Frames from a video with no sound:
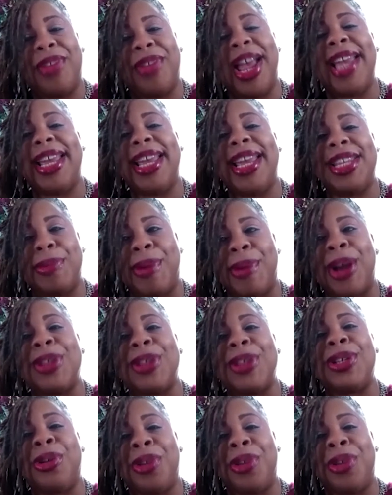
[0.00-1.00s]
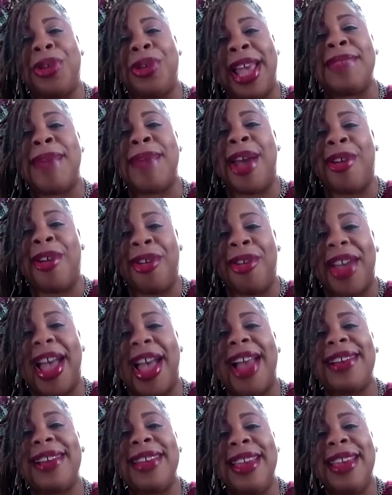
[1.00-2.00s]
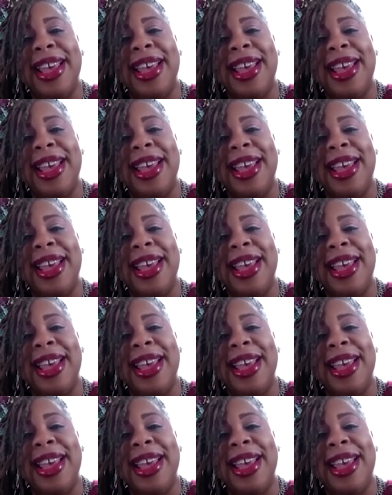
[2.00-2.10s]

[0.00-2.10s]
We're flying into Barcelona, as a matter of fact.